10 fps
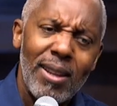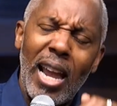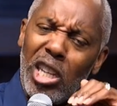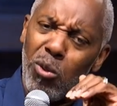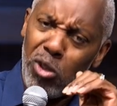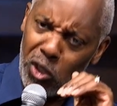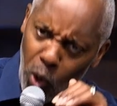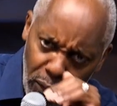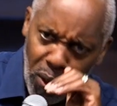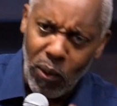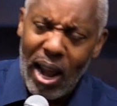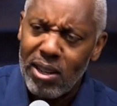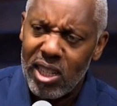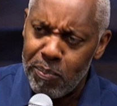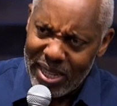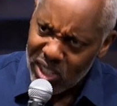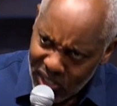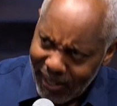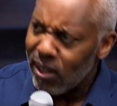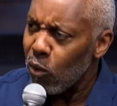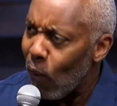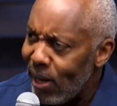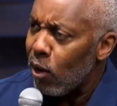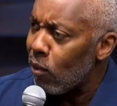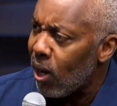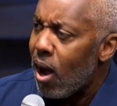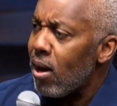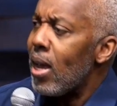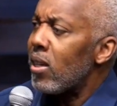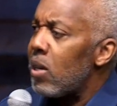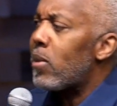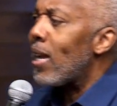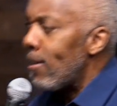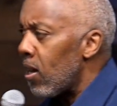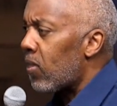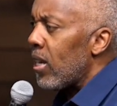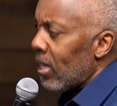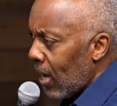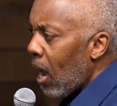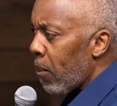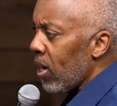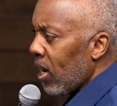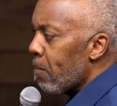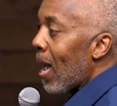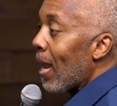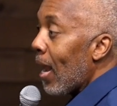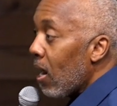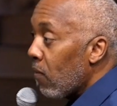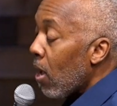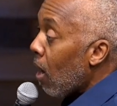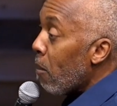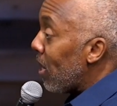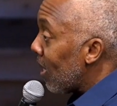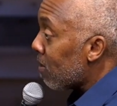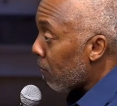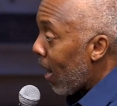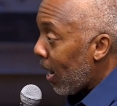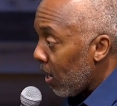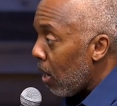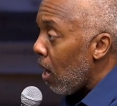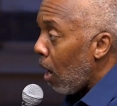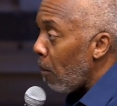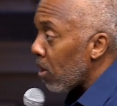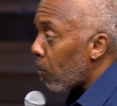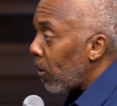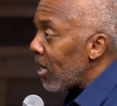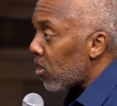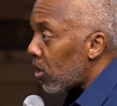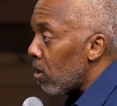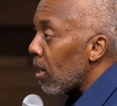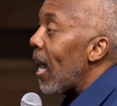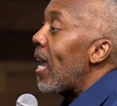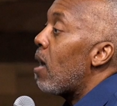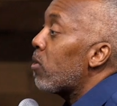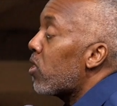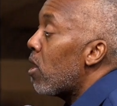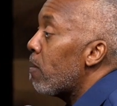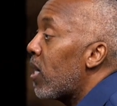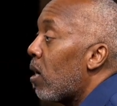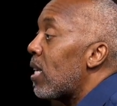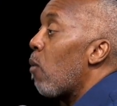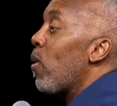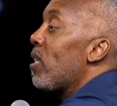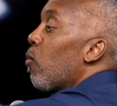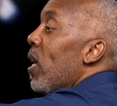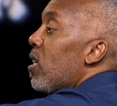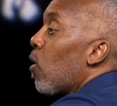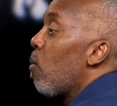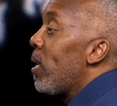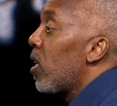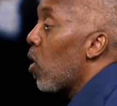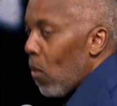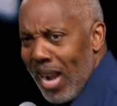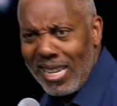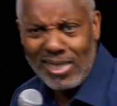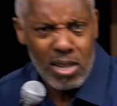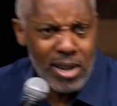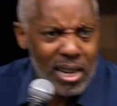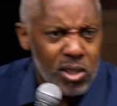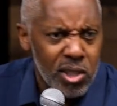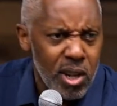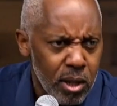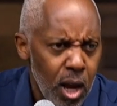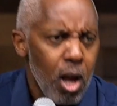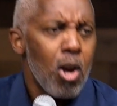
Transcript: Can you serve him when I've just been sitting waiting on God? Seems like nothing is happening in my life. I'm in this valley. I'm in a place stuck. And I'm stuck because I went where he told me to go and I still got stuck.